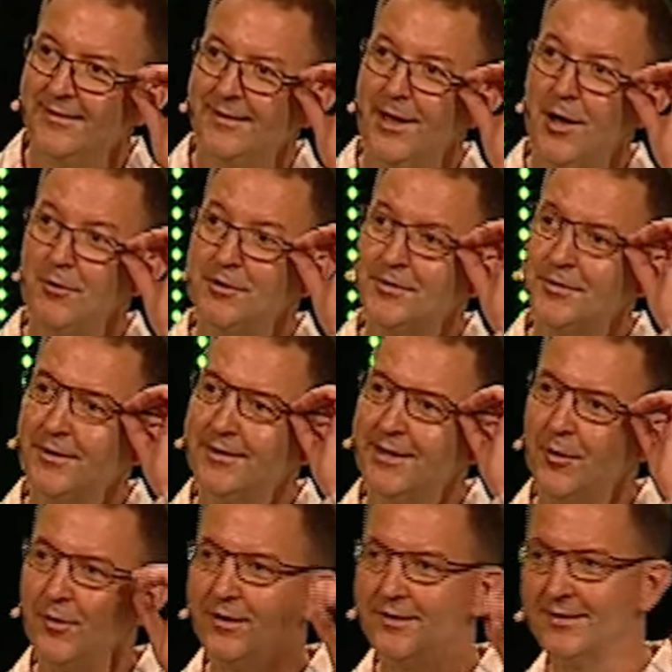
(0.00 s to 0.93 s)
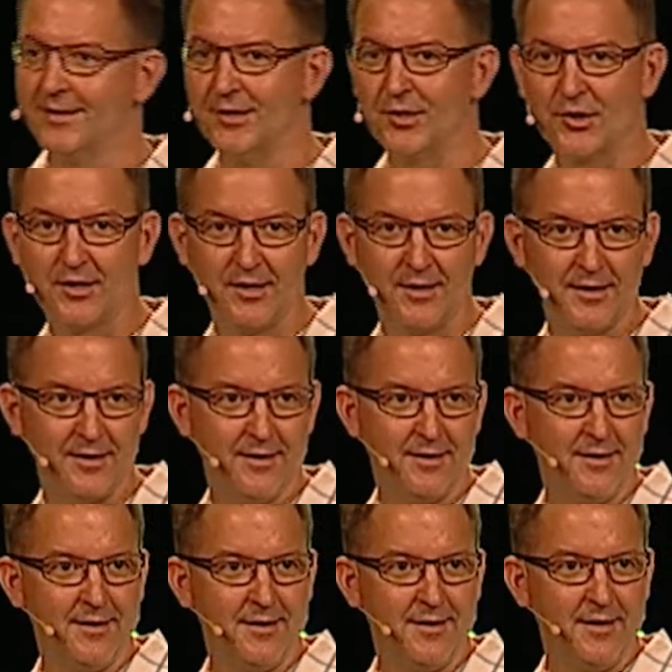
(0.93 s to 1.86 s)
I always felt that way as a little kid.
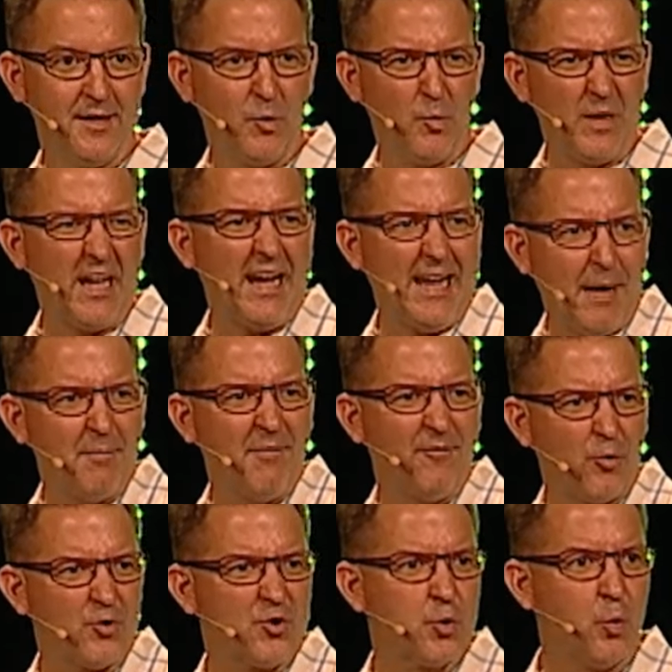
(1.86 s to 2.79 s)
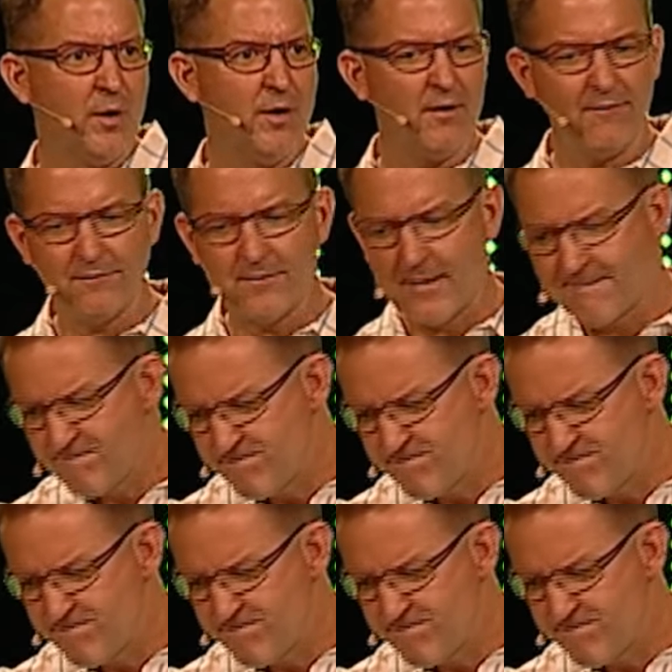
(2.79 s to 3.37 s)
We got out before 12.